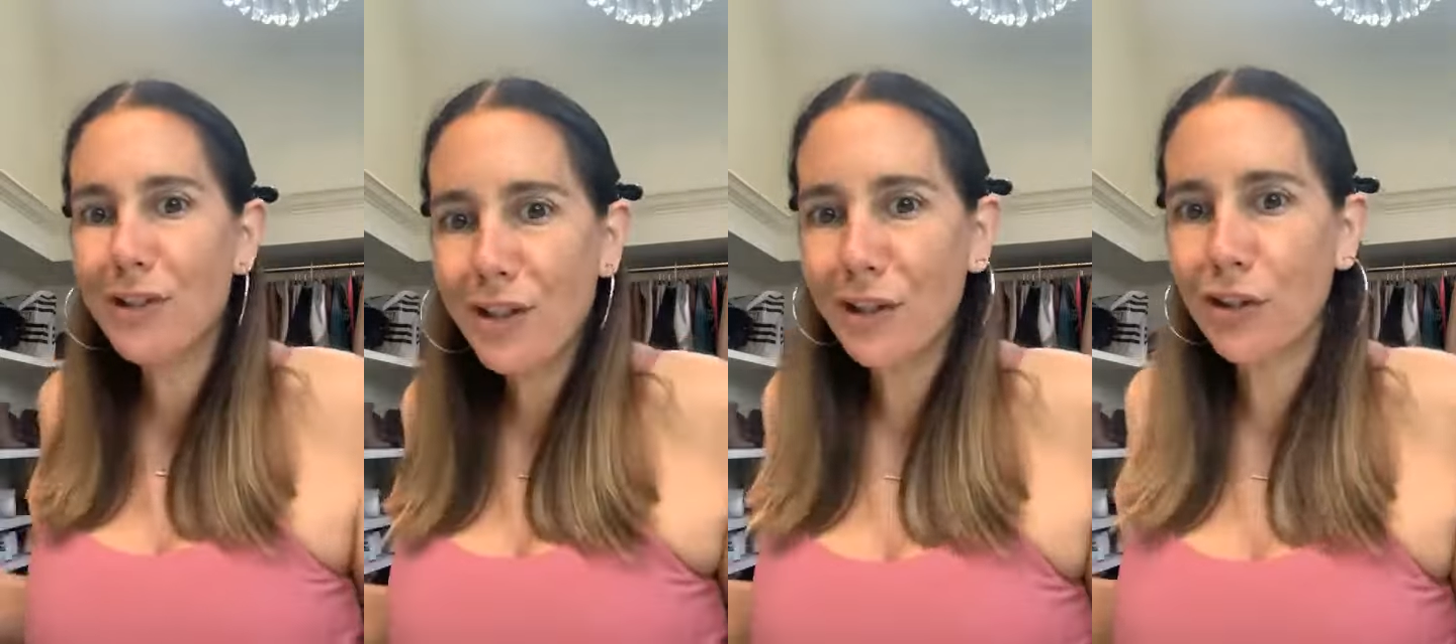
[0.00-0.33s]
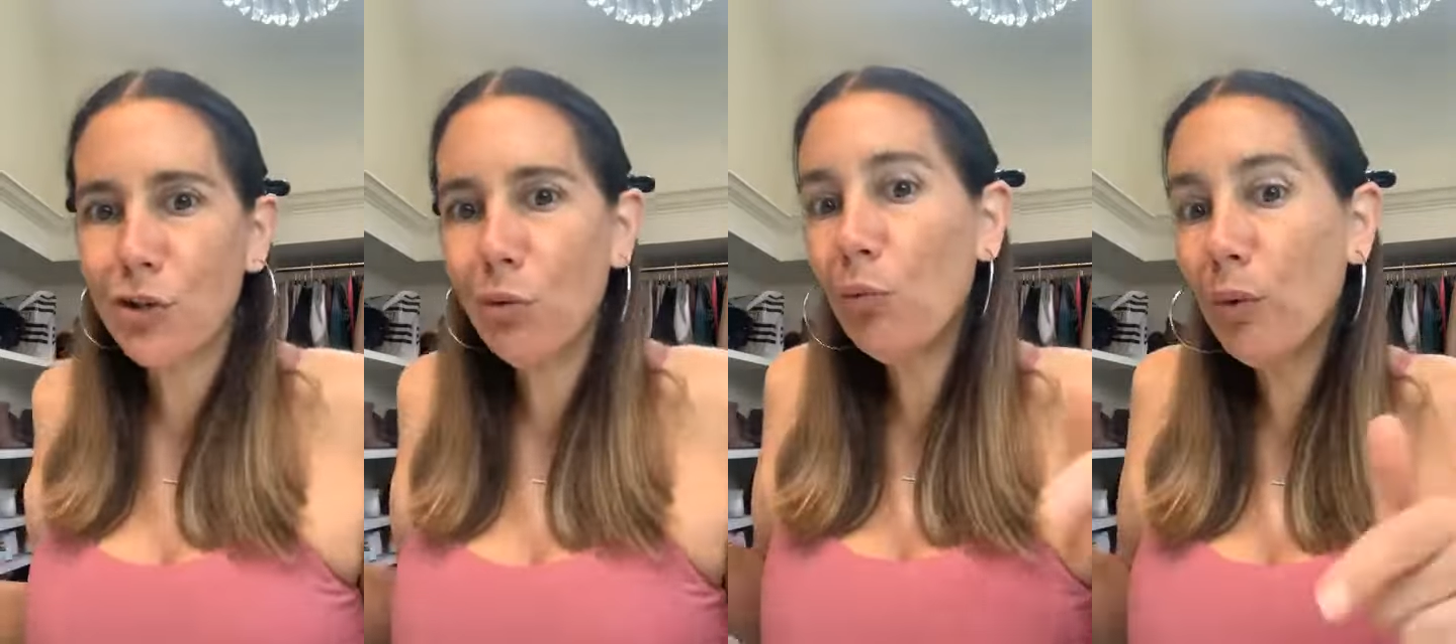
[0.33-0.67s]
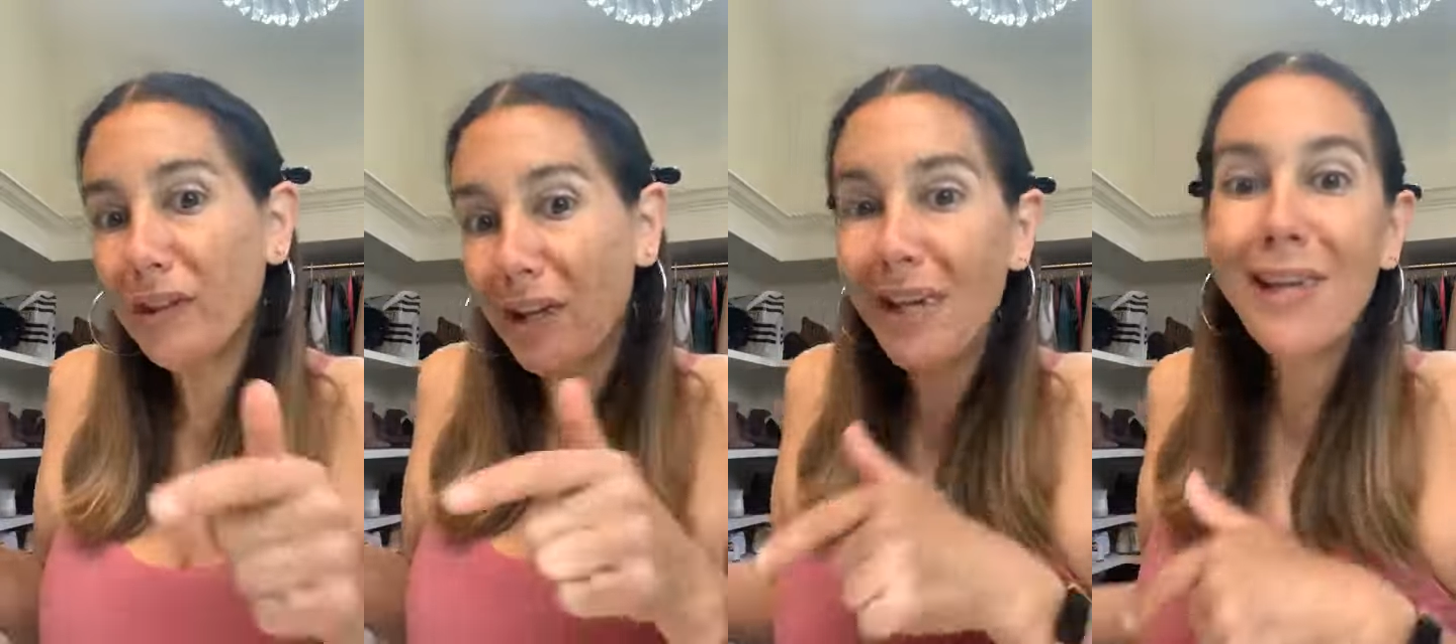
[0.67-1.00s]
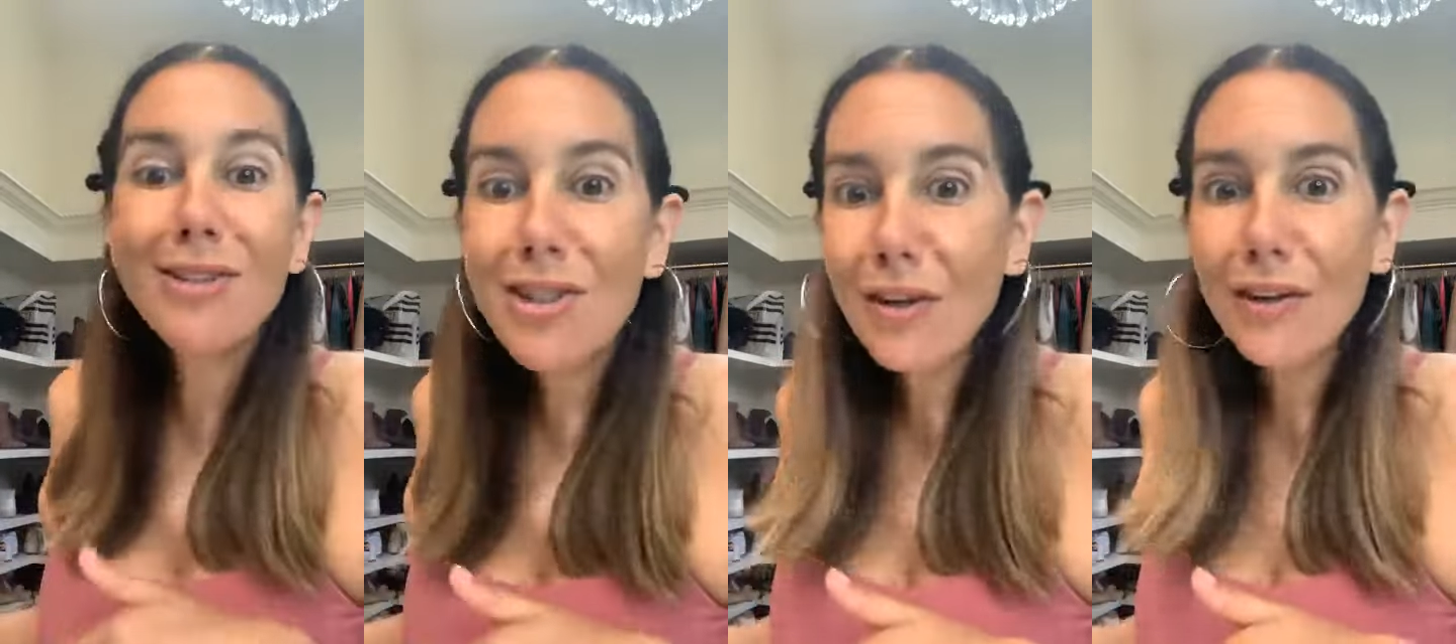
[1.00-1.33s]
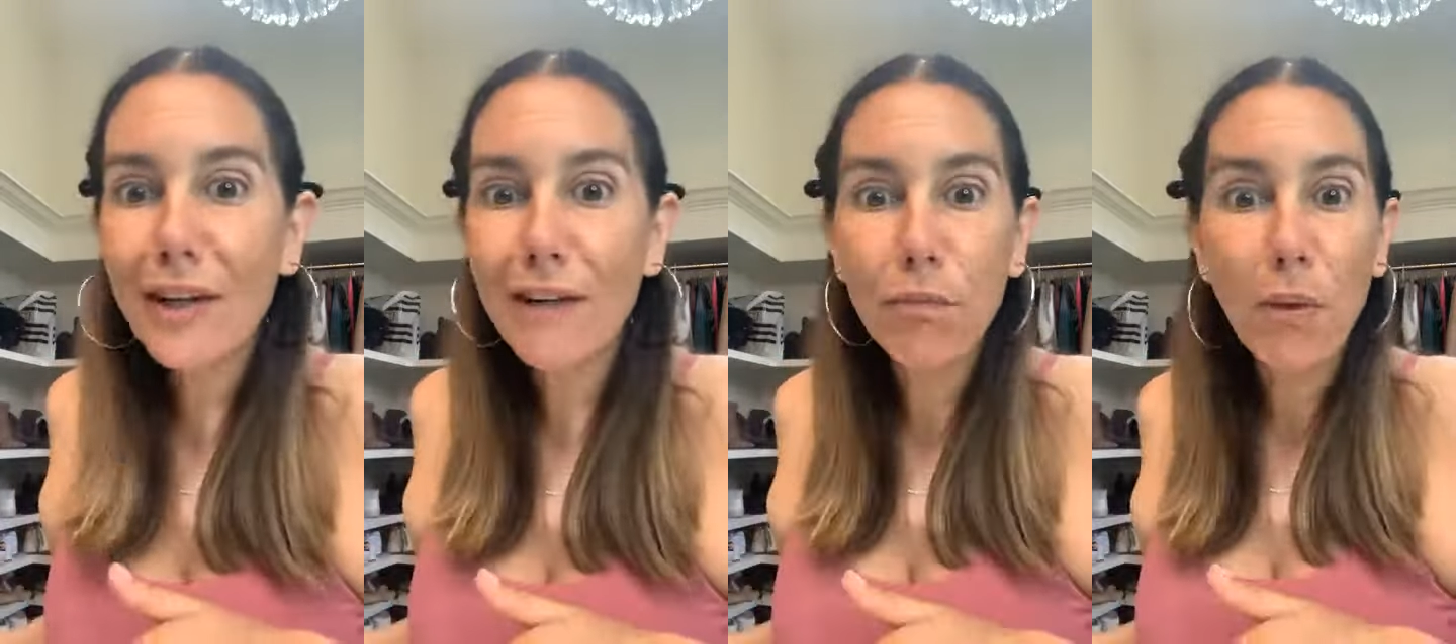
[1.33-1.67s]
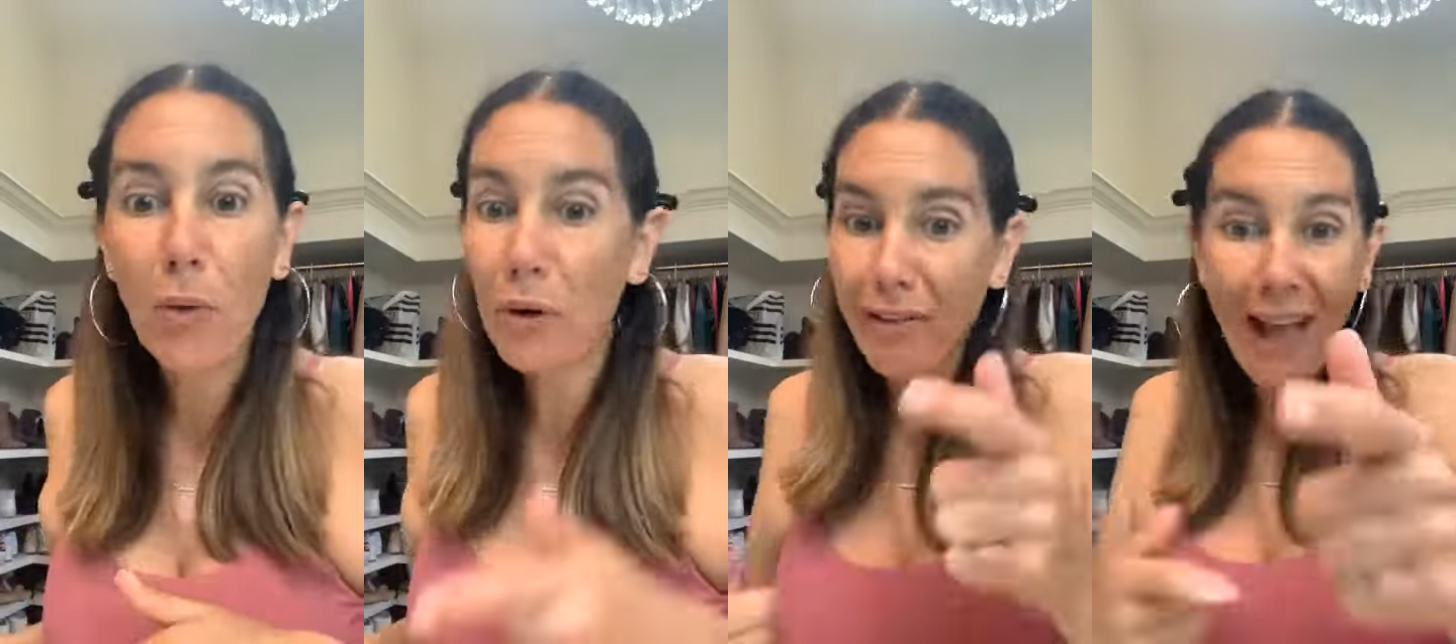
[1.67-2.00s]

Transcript: was going to do it with the easier leaf blower.